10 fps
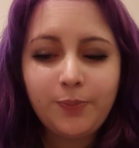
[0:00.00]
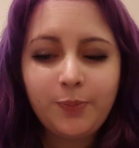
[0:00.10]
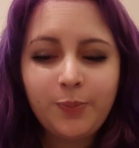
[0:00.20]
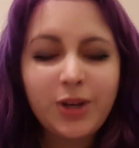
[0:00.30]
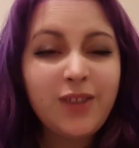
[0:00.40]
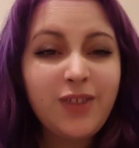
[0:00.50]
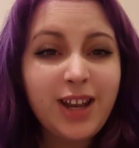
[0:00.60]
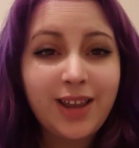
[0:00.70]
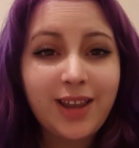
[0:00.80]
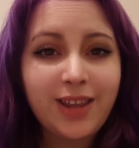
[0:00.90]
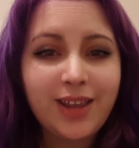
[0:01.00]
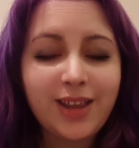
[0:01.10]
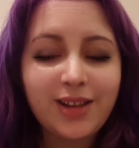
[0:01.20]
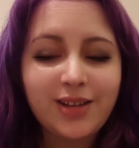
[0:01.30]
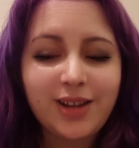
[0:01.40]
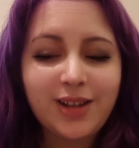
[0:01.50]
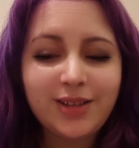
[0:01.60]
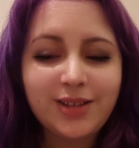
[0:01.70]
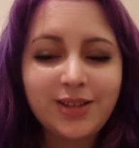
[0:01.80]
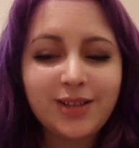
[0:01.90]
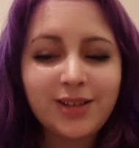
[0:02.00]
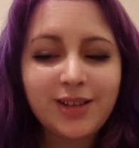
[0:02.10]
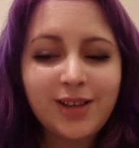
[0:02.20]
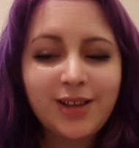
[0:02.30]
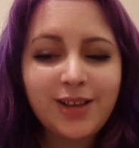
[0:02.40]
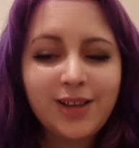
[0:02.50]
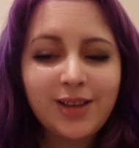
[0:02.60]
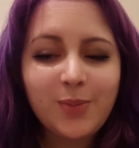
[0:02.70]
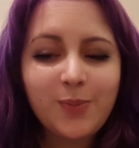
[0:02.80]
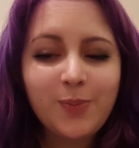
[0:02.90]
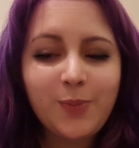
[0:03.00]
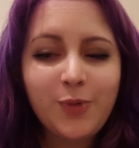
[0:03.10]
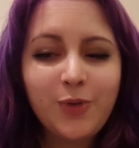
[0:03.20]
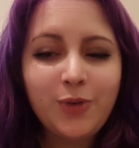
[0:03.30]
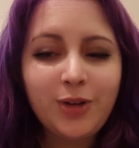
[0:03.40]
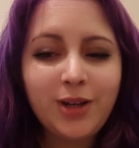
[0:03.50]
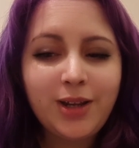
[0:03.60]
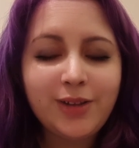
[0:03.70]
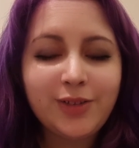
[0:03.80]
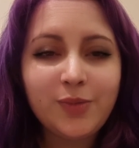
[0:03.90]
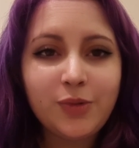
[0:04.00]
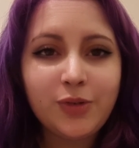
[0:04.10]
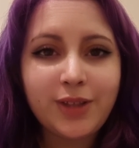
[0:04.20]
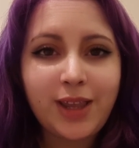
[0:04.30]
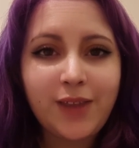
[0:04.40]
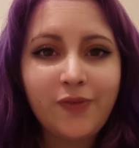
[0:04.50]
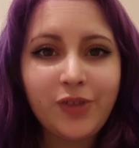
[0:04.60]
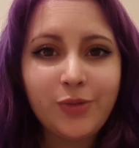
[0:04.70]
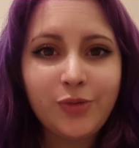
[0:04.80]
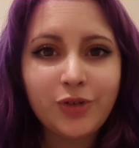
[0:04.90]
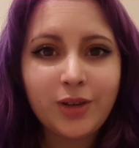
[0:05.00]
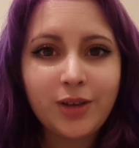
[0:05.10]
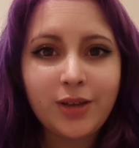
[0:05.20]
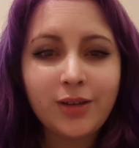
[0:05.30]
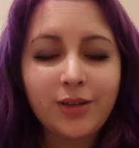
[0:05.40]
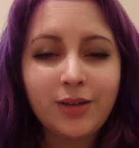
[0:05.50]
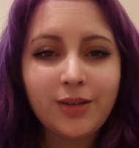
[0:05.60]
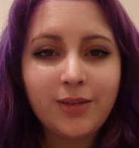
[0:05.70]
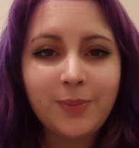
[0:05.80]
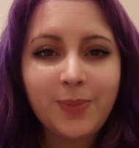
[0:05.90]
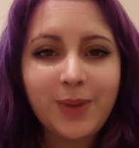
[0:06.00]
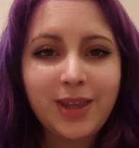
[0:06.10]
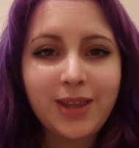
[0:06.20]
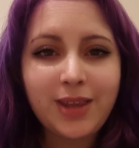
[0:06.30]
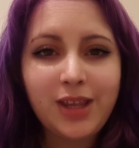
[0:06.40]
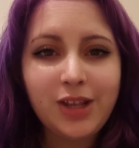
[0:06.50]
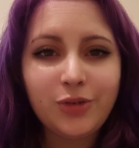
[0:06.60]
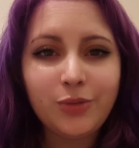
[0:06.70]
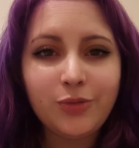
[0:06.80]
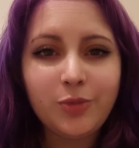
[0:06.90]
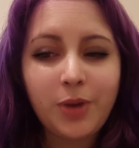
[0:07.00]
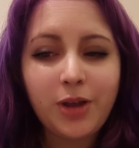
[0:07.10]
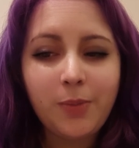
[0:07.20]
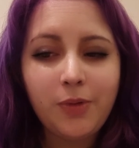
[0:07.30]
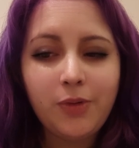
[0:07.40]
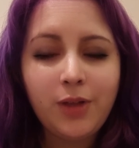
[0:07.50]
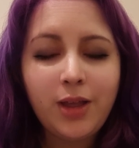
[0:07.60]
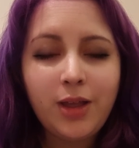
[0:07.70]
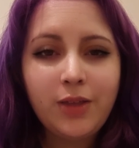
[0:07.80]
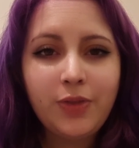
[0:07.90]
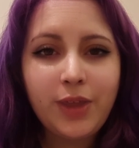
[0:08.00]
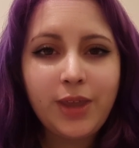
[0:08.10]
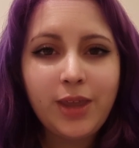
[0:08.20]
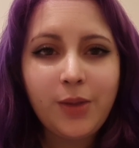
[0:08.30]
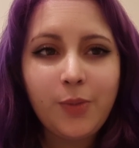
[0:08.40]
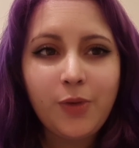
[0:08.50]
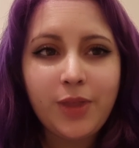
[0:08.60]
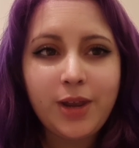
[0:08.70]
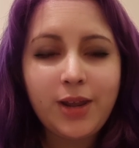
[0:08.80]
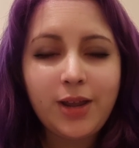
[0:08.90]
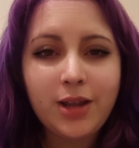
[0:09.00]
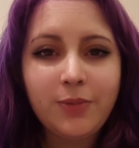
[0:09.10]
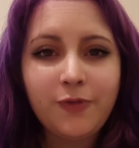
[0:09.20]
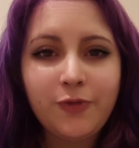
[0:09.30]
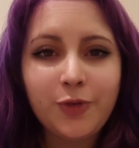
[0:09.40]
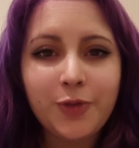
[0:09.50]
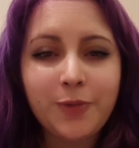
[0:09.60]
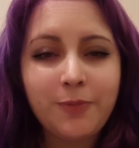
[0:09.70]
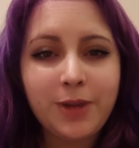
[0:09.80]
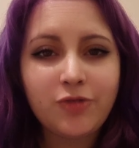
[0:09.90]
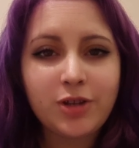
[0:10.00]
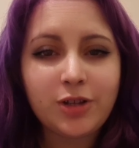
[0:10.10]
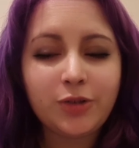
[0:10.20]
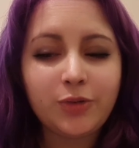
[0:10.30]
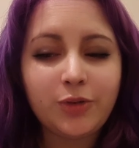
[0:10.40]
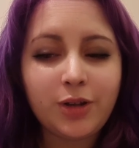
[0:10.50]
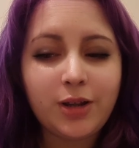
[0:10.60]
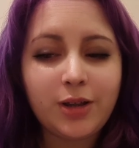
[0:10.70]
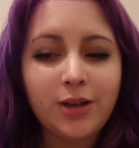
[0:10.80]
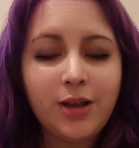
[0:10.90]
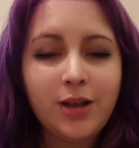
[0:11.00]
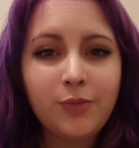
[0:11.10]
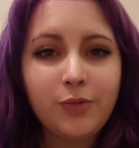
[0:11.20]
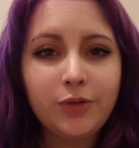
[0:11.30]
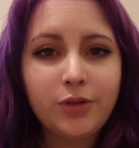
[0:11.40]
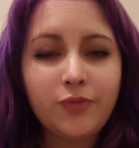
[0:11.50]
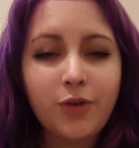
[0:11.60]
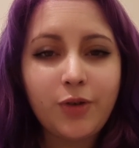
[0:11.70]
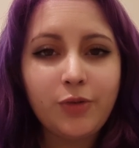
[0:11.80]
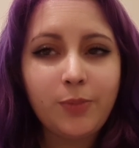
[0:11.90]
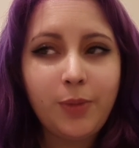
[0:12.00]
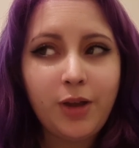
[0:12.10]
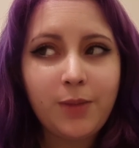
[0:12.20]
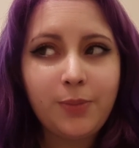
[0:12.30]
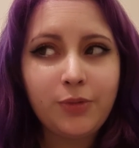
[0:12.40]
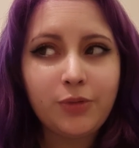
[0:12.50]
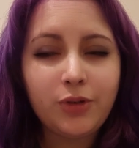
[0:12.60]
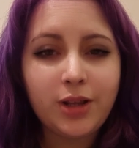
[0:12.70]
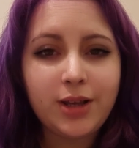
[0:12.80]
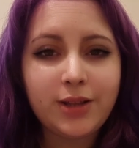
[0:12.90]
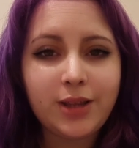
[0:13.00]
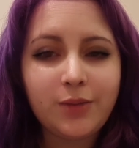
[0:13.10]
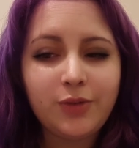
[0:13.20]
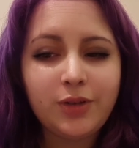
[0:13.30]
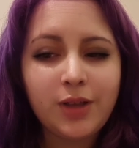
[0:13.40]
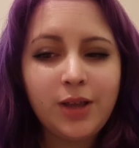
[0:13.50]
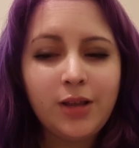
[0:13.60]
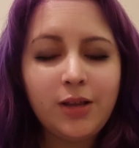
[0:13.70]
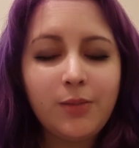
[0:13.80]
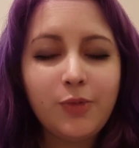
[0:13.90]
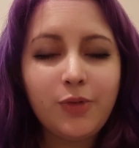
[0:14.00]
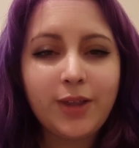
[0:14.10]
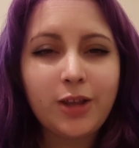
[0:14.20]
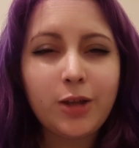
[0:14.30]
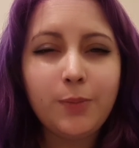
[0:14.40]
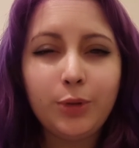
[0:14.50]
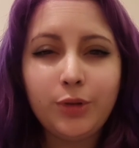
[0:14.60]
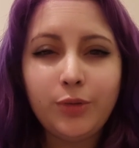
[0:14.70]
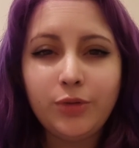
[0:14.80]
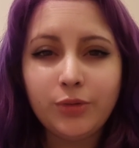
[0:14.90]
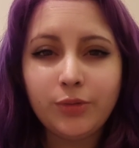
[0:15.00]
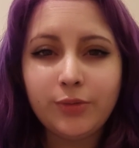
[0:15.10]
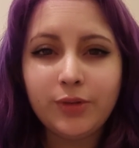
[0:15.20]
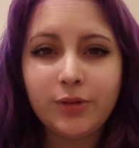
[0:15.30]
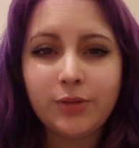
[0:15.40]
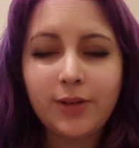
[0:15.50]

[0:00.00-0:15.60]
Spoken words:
but I really like it, and it's more leaning towards a fuchsia pinky toned purple. The one that I had before, the Matrix So Colour, was a royal purple colour, and that was more like a blue toned